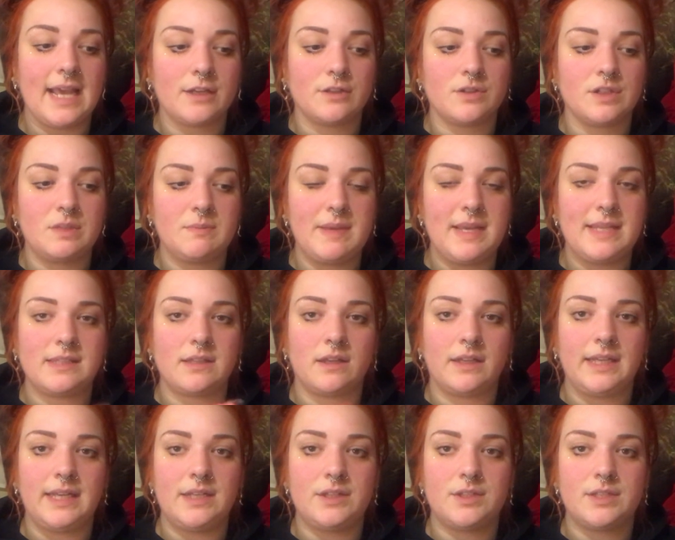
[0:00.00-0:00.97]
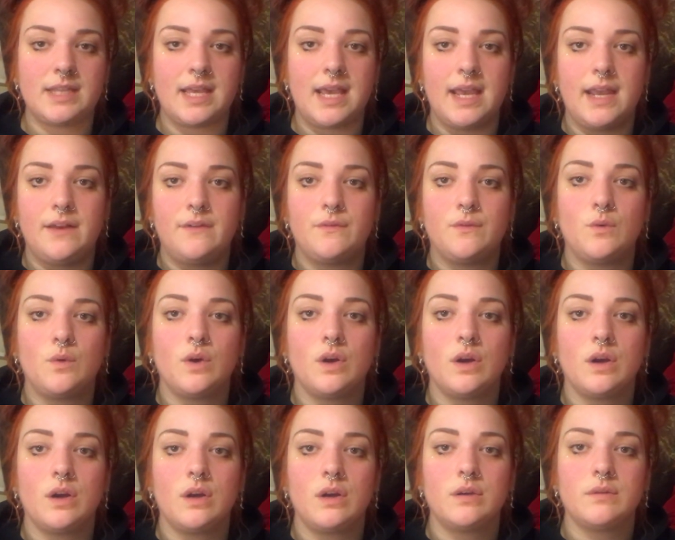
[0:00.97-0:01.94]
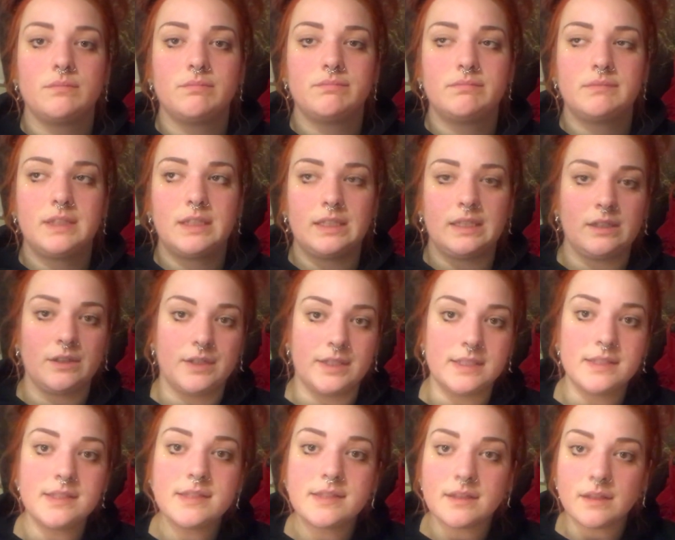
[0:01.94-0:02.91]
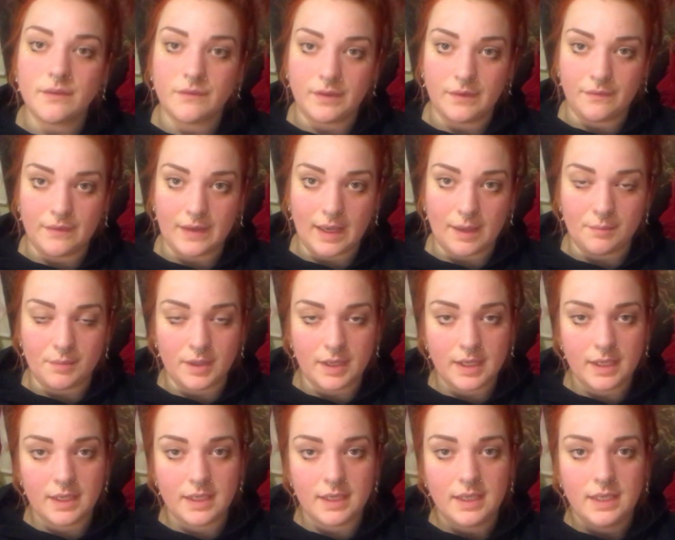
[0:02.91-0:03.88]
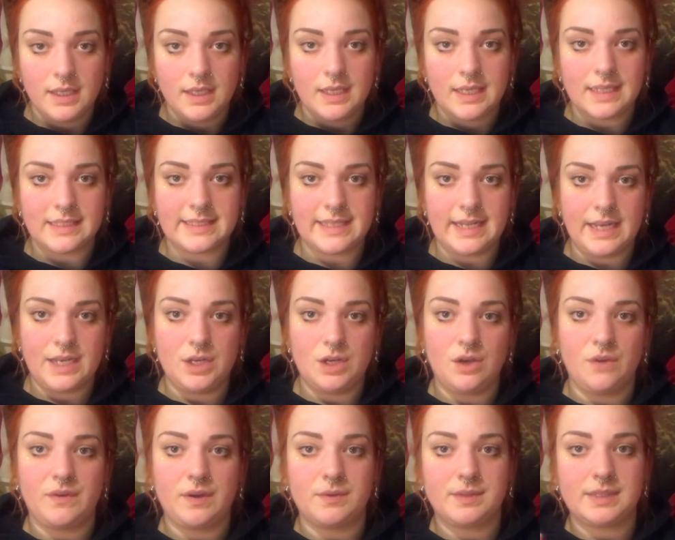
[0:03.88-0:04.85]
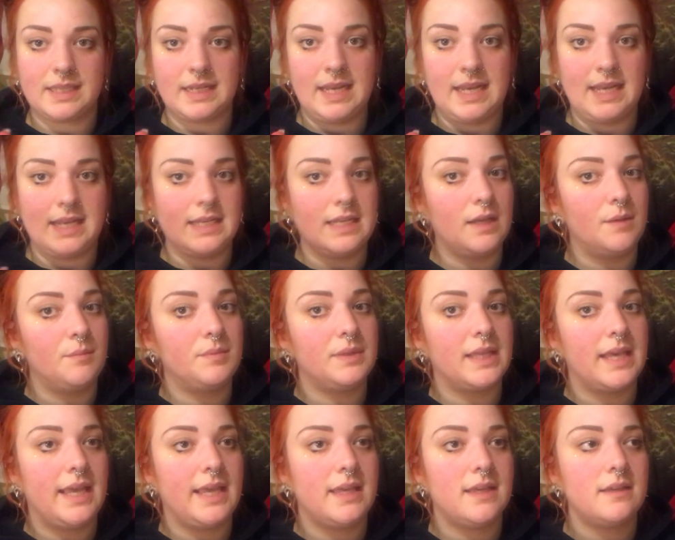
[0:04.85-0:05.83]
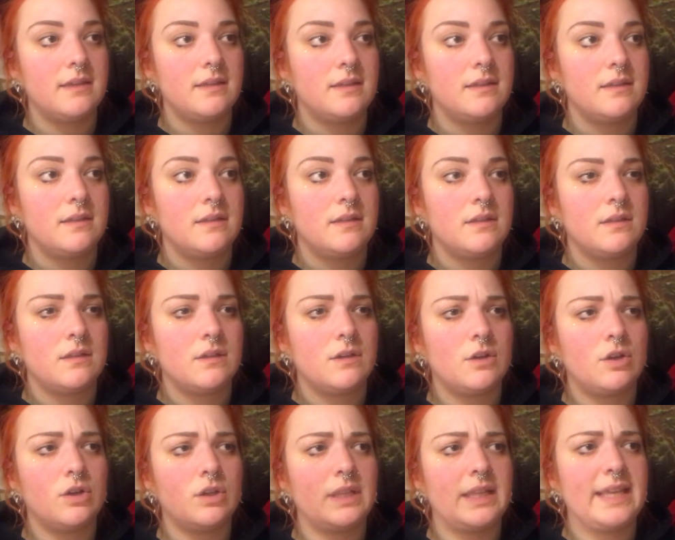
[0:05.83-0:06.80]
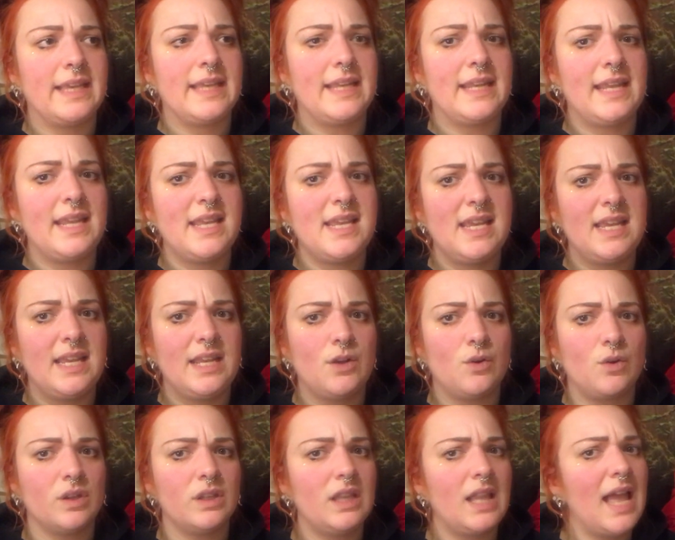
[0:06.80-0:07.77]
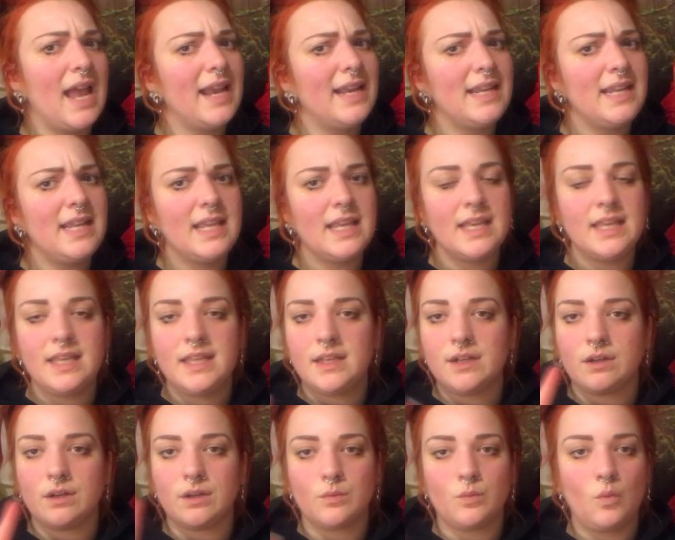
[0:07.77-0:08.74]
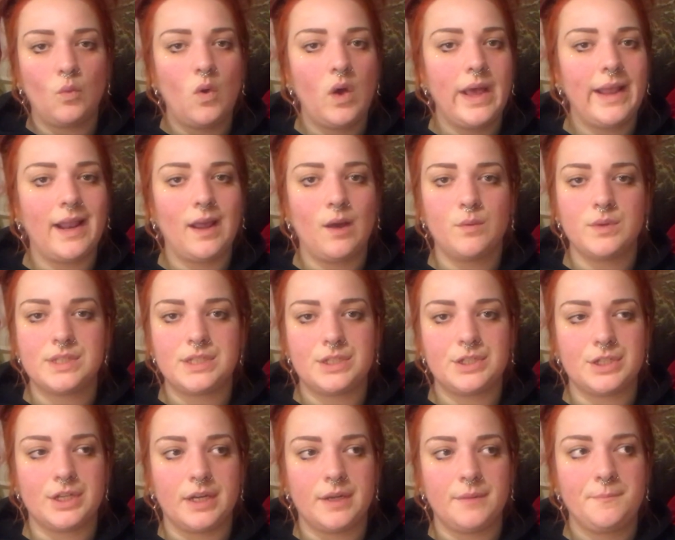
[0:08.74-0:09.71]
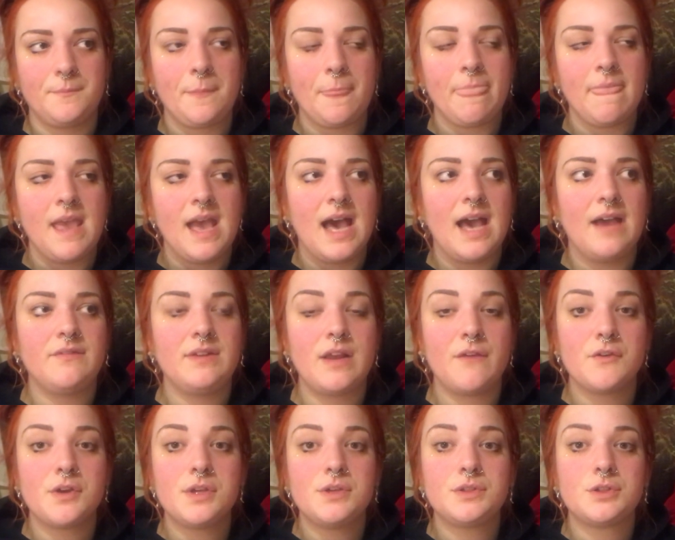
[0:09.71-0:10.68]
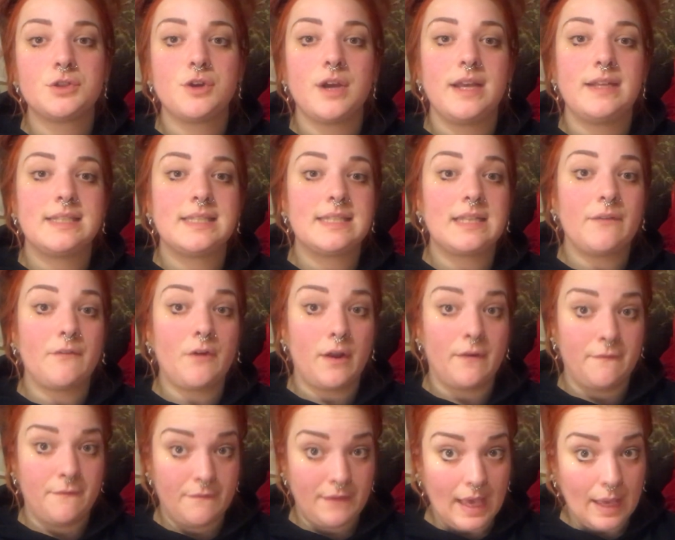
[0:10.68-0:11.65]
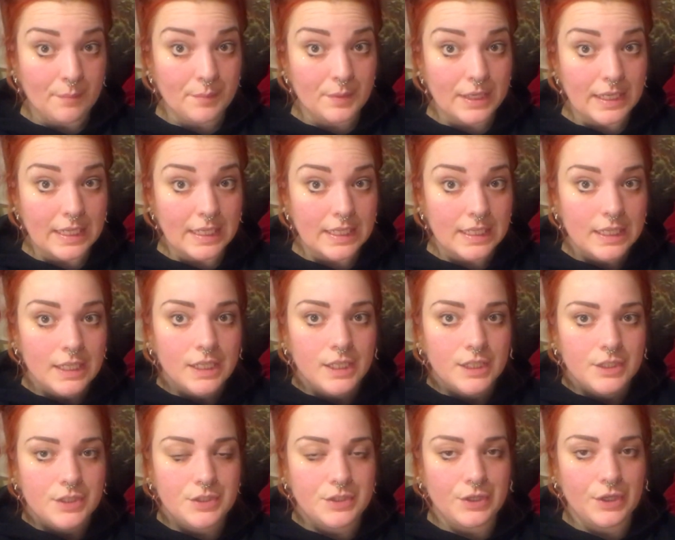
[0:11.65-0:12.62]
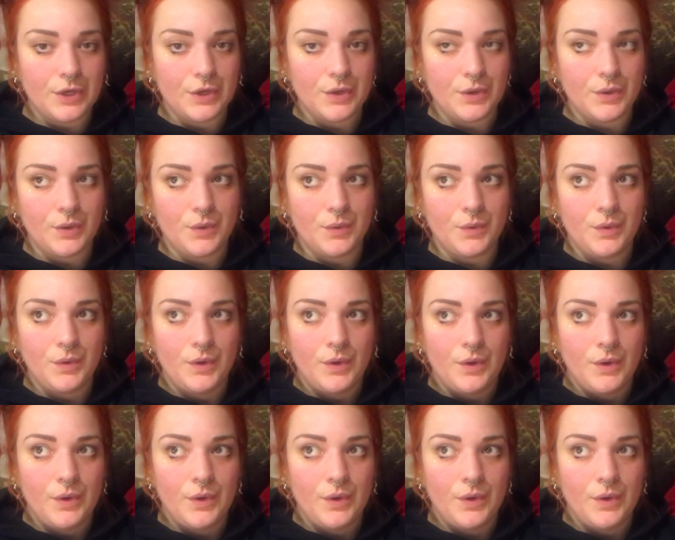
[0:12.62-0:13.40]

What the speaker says: extra space on each side for clearance of the fabric, because I didn't know if I was going to end up like curling it in or lining it or what. I wasn't sure. I've never used Great Stuff on fabric, so